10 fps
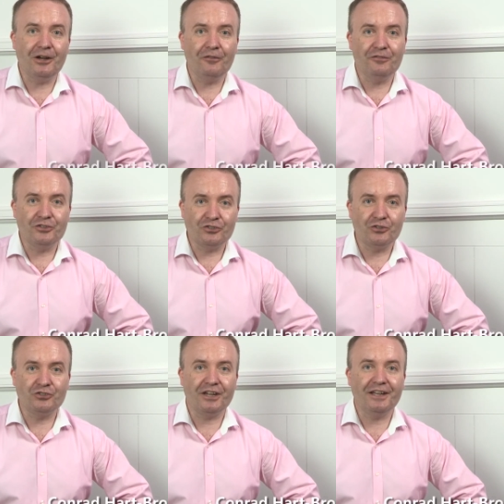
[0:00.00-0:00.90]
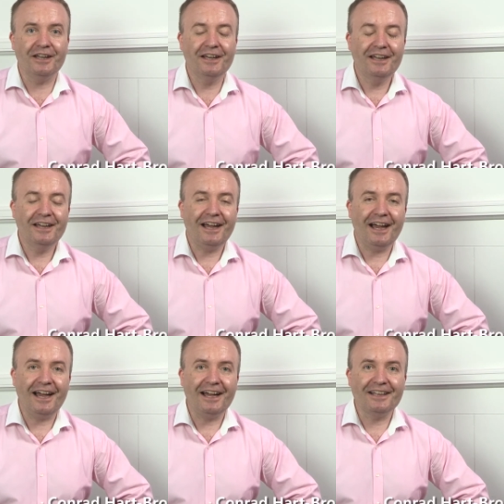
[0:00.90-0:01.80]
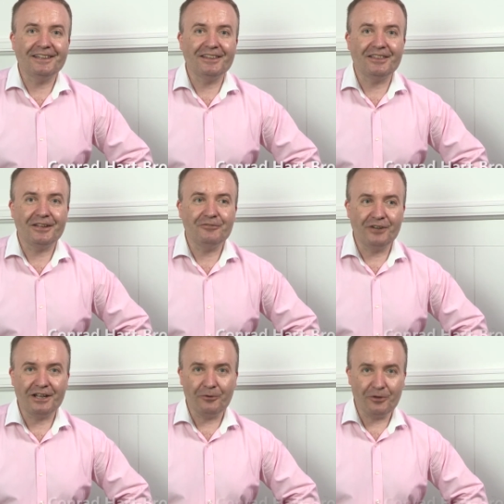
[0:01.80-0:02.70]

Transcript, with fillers: of the judging and the rigour